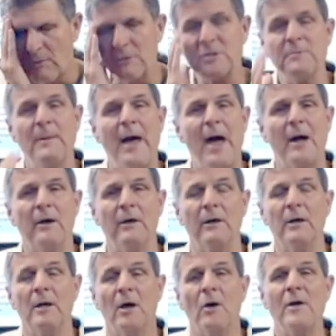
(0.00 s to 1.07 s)
What's the
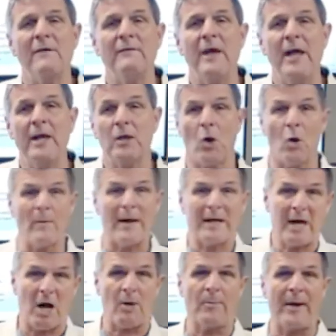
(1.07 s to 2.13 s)
matter? Oh, you have a headache. Oh, my
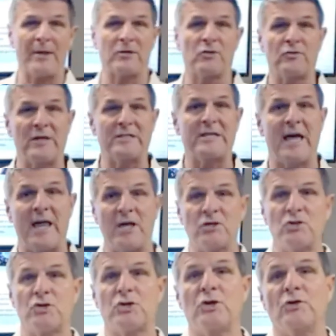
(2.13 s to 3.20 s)
chiropractor treats
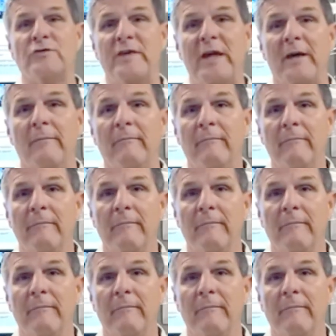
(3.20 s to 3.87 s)
headaches. You should go see him.